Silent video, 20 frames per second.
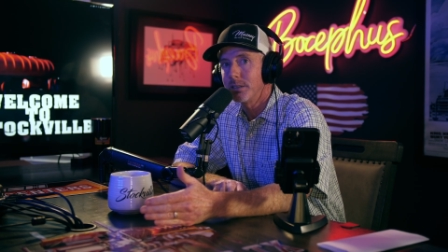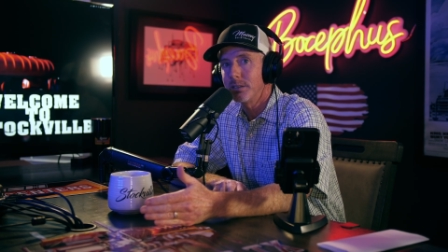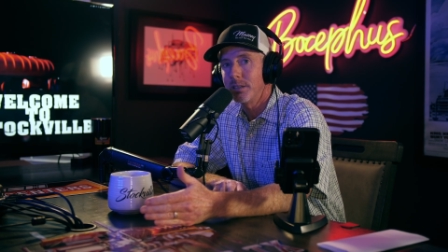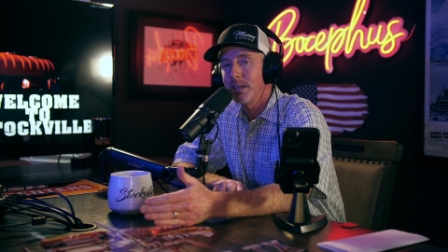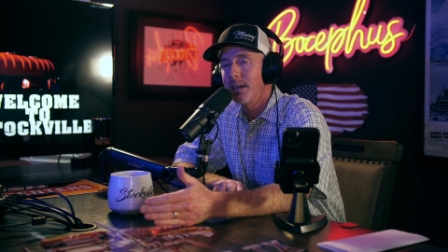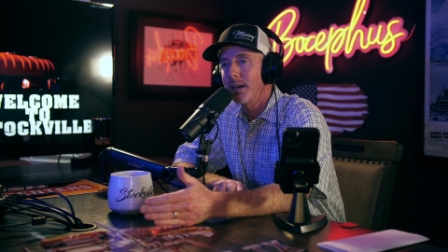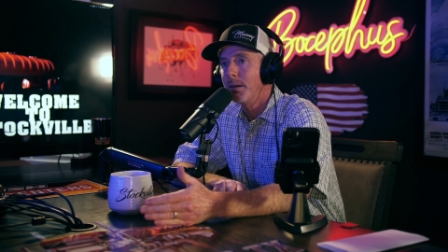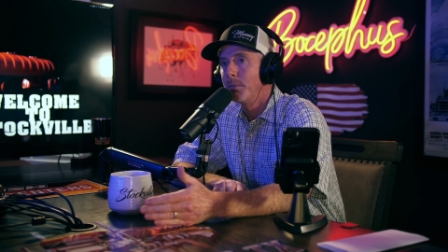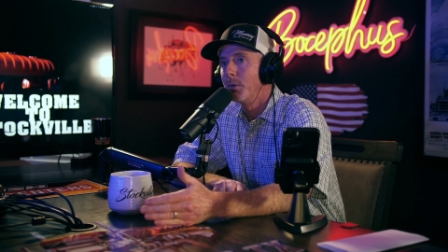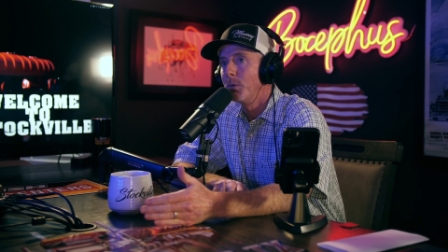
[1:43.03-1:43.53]

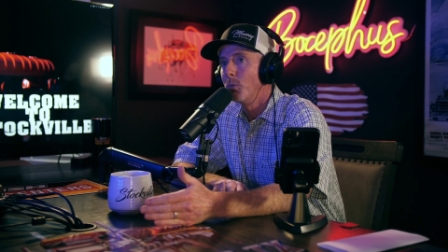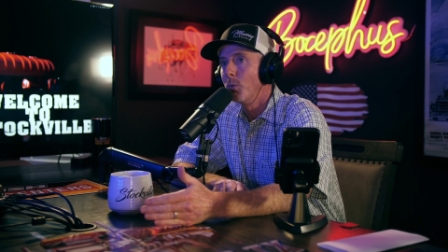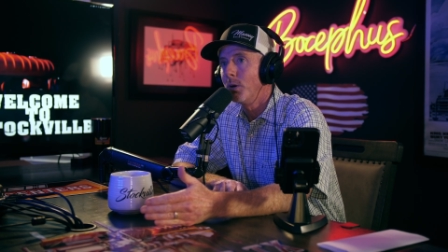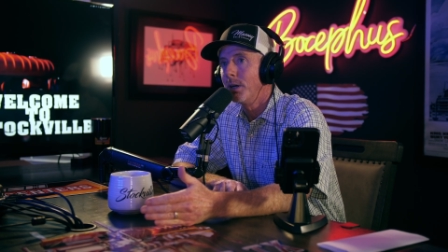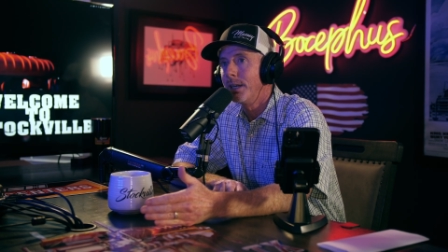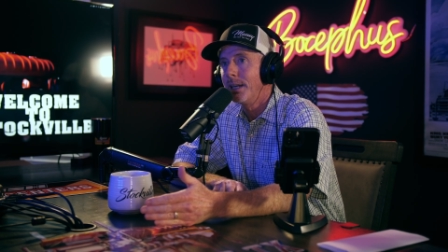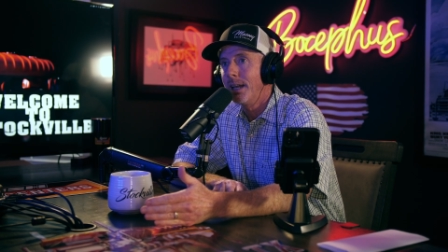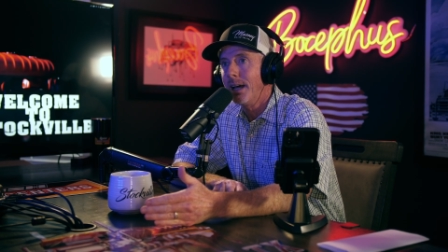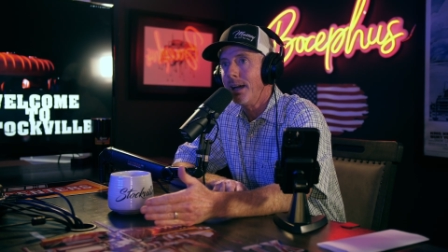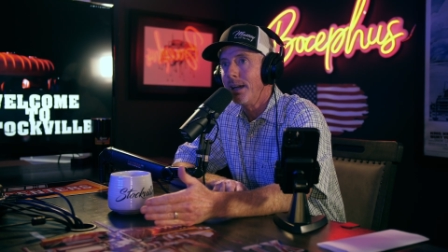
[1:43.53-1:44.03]
time in
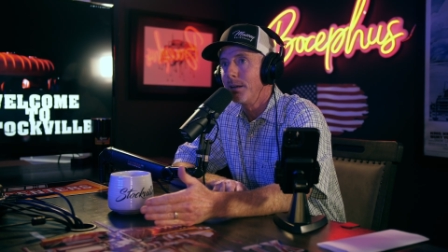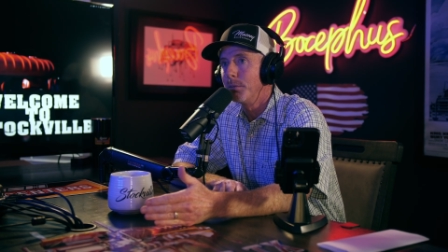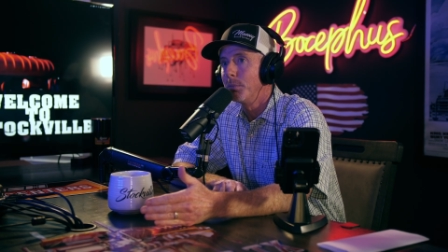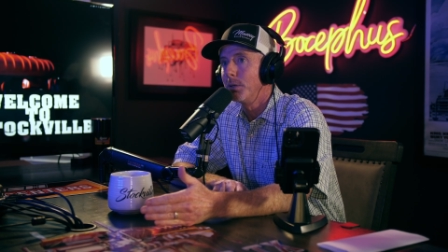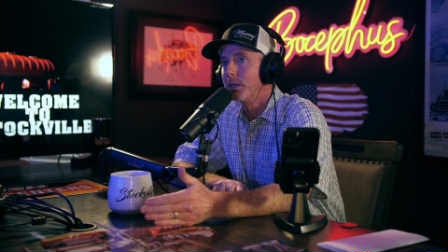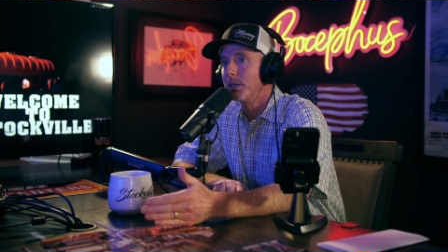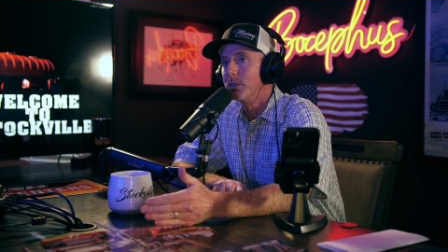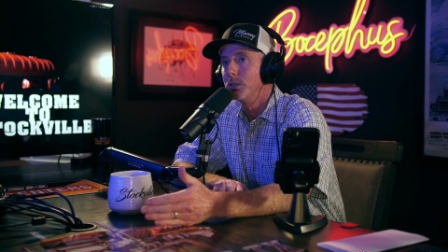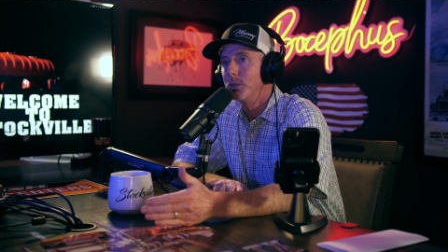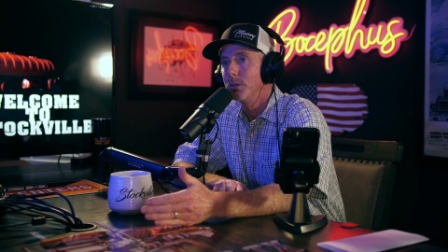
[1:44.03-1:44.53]
one night
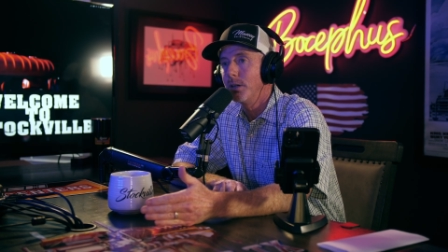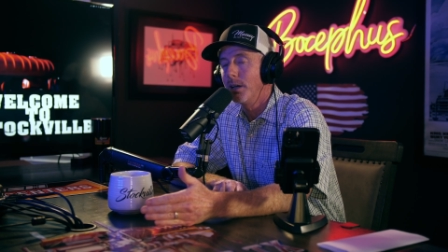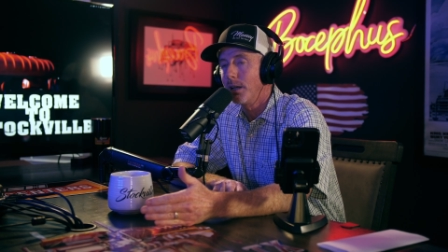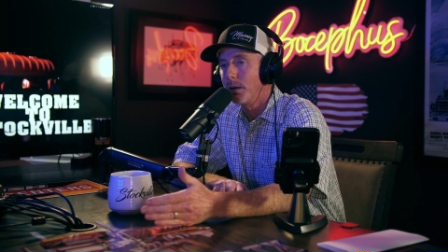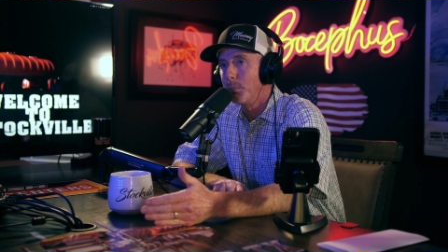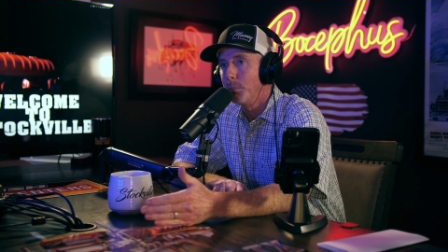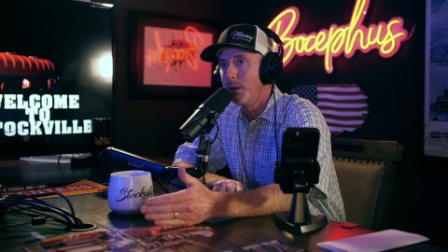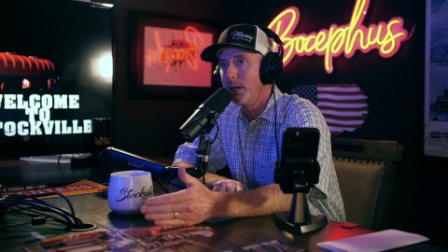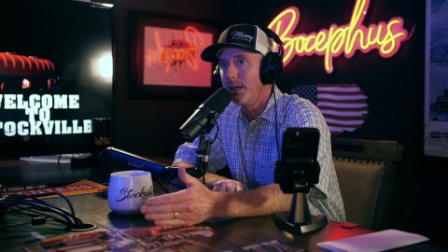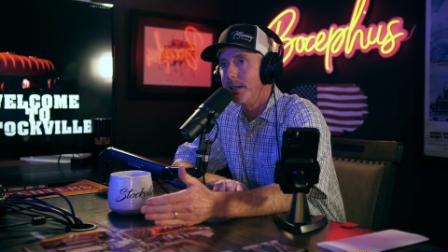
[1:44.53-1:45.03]
because yeah. you got a
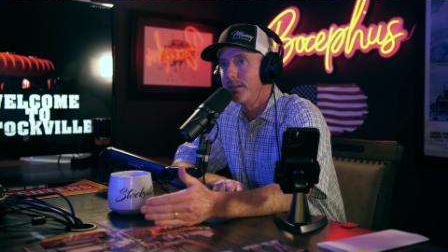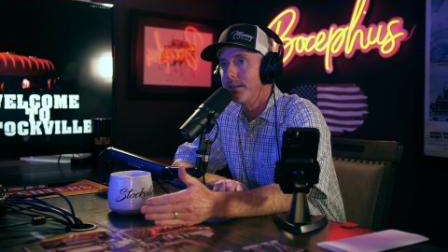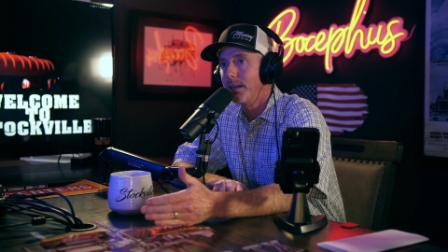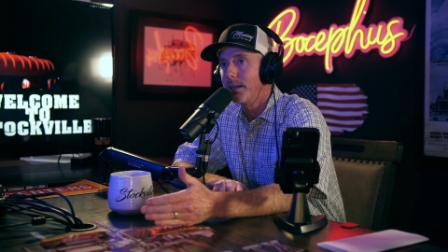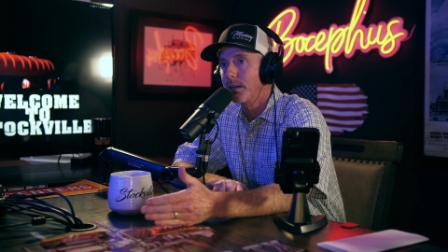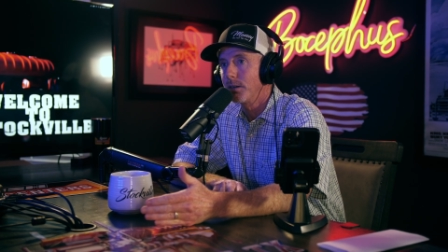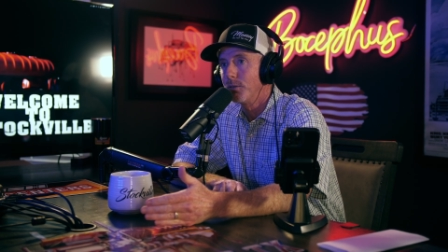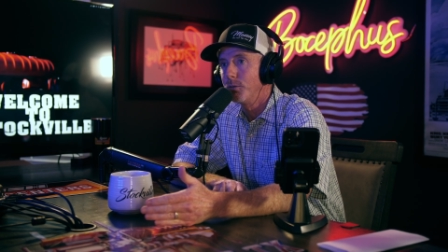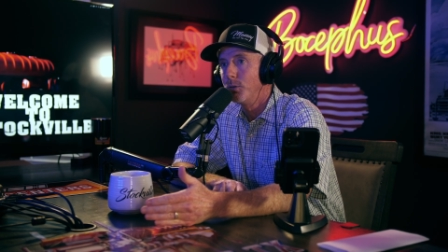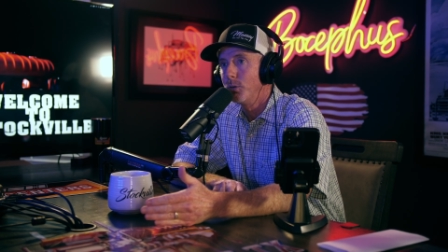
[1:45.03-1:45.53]
bad
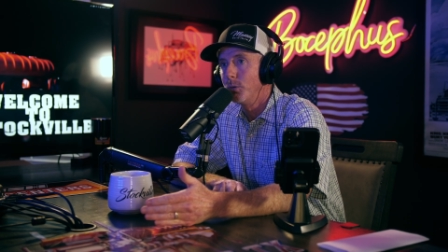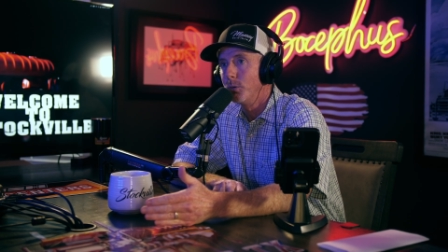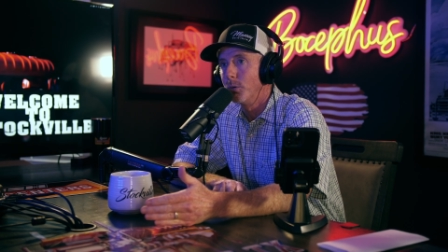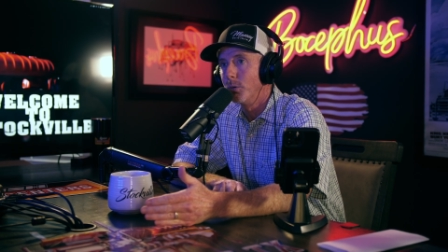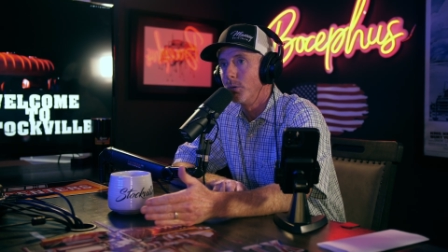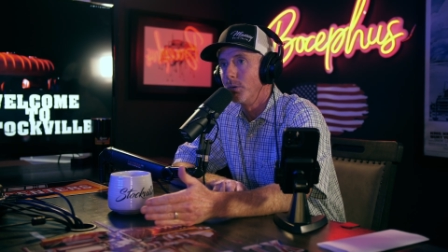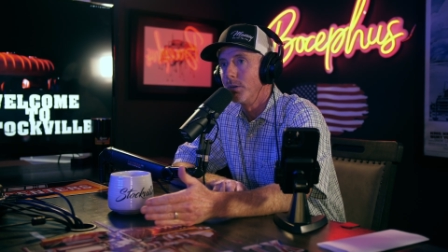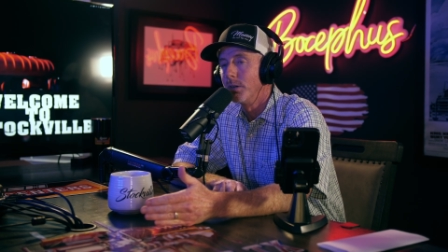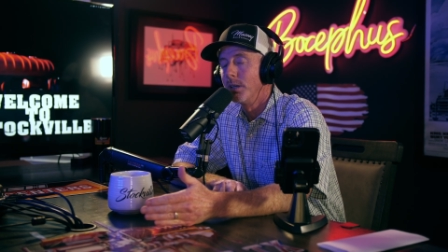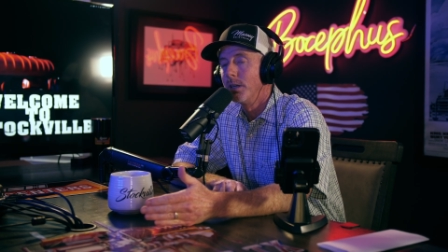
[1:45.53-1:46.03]
tank of
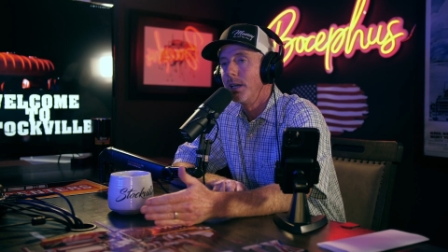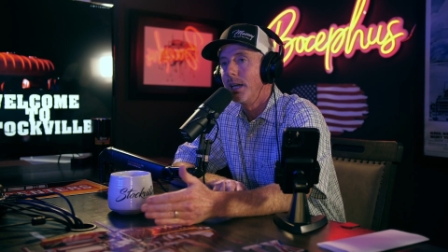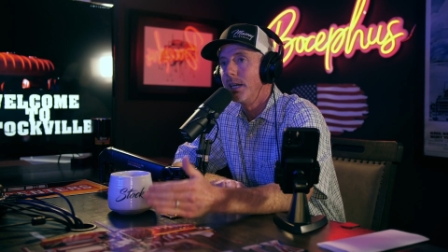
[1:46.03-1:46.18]
fuel yeah.